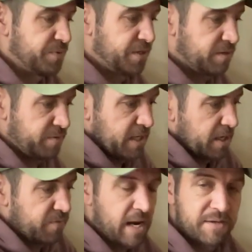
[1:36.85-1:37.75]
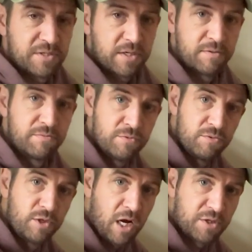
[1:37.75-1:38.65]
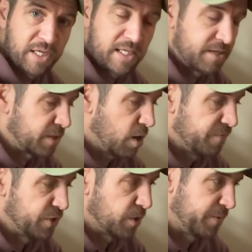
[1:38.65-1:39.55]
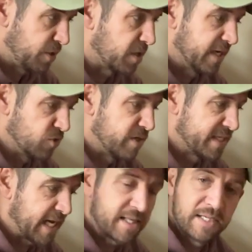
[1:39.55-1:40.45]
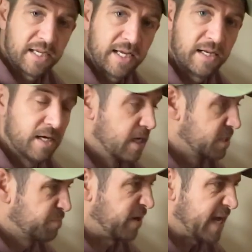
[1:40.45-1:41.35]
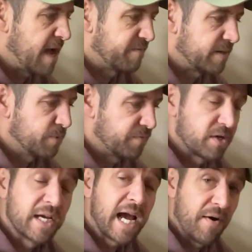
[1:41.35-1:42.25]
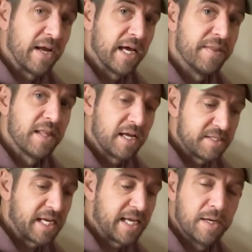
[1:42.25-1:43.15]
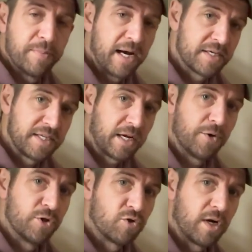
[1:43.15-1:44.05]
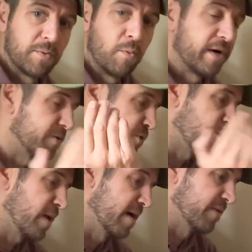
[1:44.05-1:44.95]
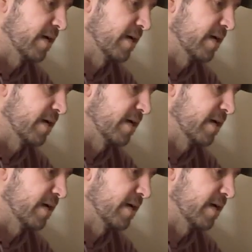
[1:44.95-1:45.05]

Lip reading: and you're allowed to charge things in the coffee shop, you could literally take this in. It's pretty heavy, but if you could carry it in there, stick it in a bag, stick it on a trolley with wheels or whatever,